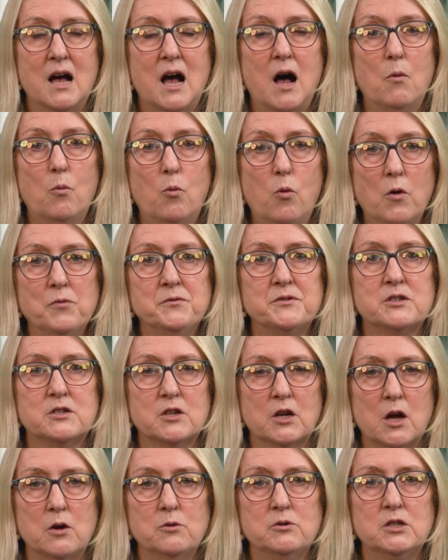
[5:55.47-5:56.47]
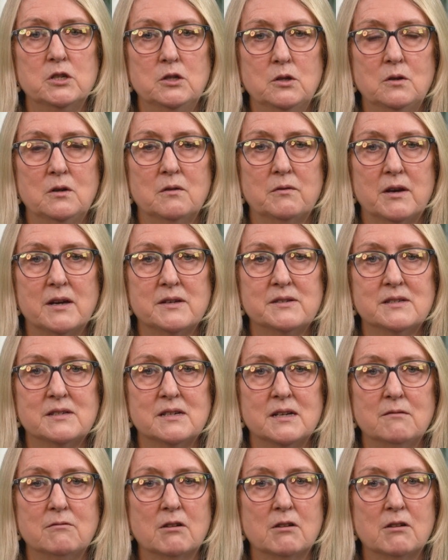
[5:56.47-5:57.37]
and wants to go to university,